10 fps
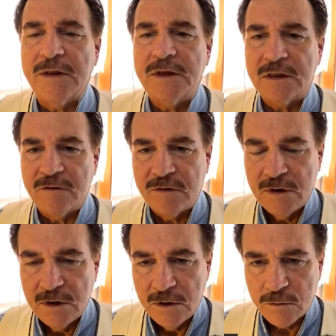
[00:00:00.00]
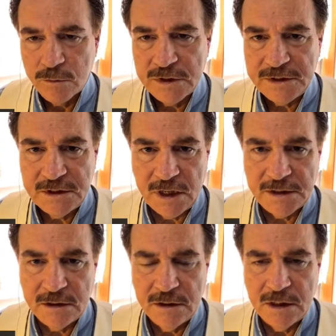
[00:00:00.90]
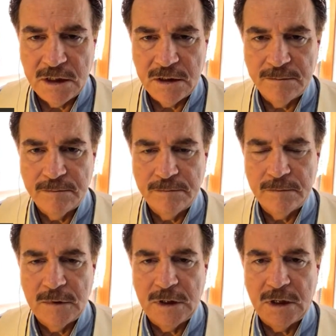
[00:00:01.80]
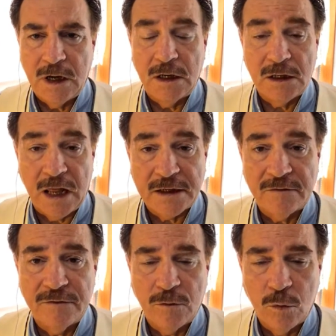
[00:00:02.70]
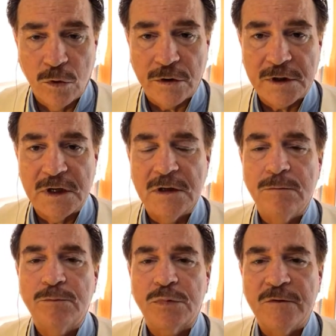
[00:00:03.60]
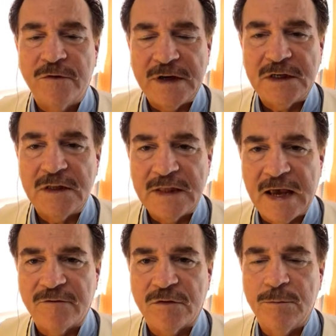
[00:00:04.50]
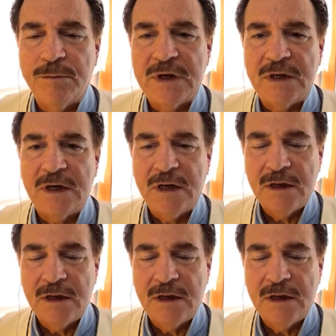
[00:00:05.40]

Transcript: I think they've really done a lot of work in preventing that from being